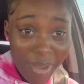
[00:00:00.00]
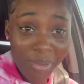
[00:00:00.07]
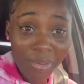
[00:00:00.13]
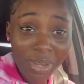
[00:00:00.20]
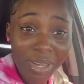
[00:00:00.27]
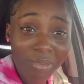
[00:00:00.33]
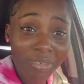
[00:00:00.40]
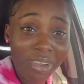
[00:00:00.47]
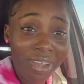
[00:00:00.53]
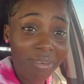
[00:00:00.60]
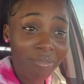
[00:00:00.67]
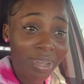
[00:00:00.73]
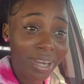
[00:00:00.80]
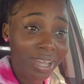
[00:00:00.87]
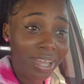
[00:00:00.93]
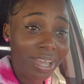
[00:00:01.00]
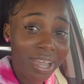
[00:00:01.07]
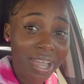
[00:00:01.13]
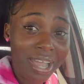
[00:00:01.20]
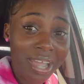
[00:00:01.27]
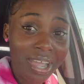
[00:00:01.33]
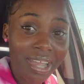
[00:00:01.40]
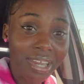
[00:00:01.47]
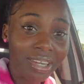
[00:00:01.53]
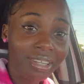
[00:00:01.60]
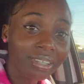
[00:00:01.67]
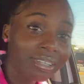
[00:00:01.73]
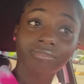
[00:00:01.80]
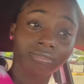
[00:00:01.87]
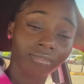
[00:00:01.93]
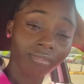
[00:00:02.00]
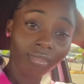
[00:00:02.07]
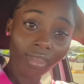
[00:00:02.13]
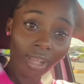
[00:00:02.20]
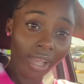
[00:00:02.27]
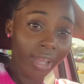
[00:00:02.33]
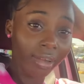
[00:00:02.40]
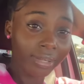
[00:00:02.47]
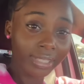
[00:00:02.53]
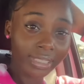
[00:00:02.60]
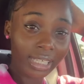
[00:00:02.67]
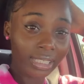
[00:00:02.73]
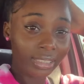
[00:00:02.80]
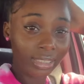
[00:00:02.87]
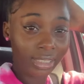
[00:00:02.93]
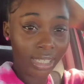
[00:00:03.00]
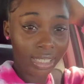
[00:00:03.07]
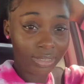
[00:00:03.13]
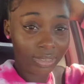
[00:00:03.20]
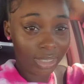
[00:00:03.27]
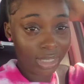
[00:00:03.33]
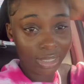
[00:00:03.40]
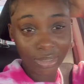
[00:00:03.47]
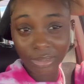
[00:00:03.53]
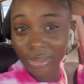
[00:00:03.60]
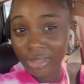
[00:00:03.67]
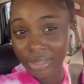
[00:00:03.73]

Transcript: a one named grandmother, hun. Anyways, I'll see you guys when I head out.